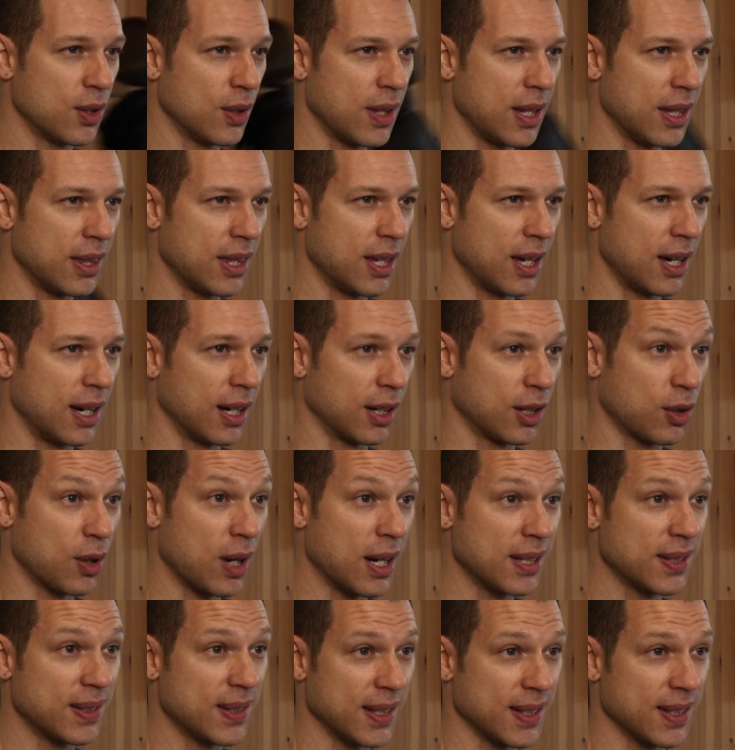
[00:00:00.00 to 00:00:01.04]
so that the
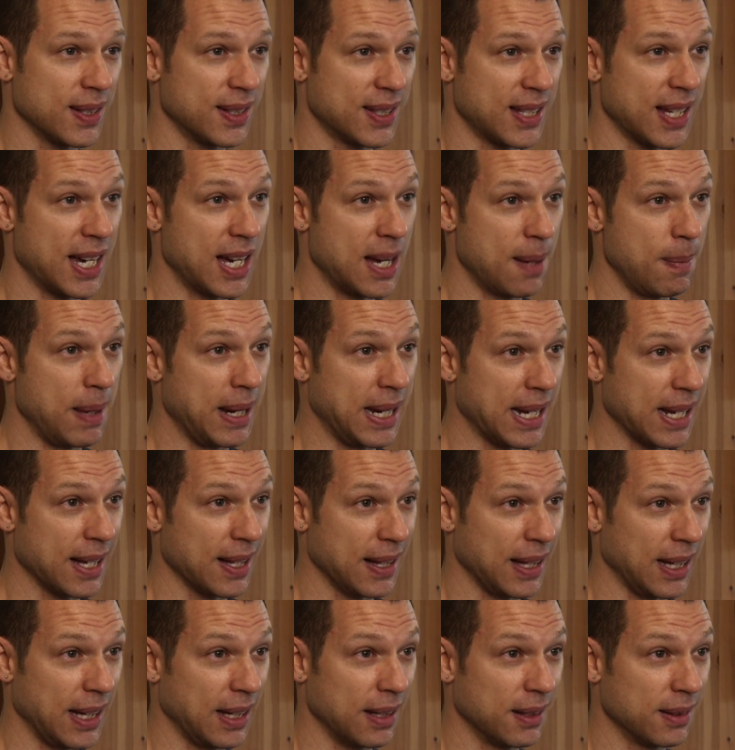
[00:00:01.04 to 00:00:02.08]
crust doesn't set
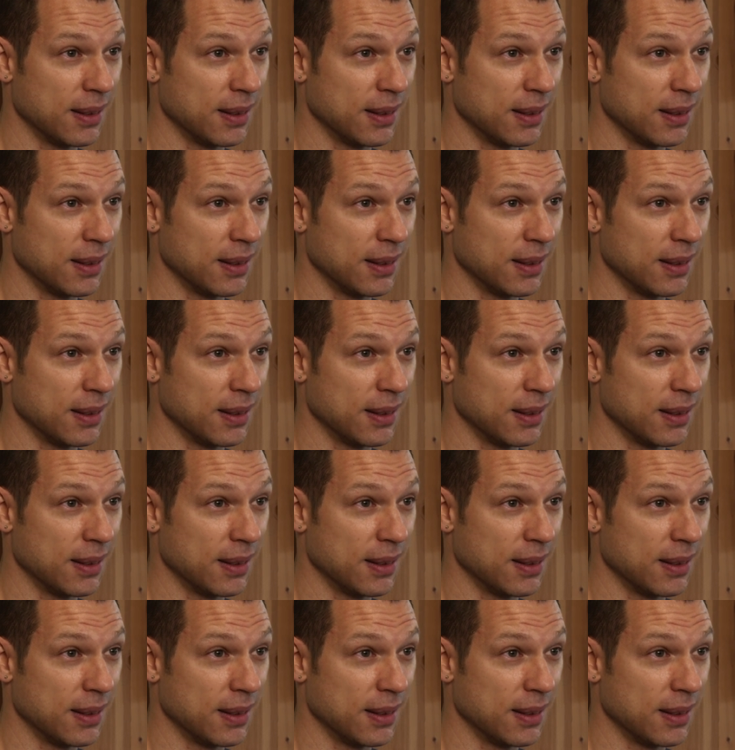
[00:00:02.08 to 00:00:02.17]
immediately.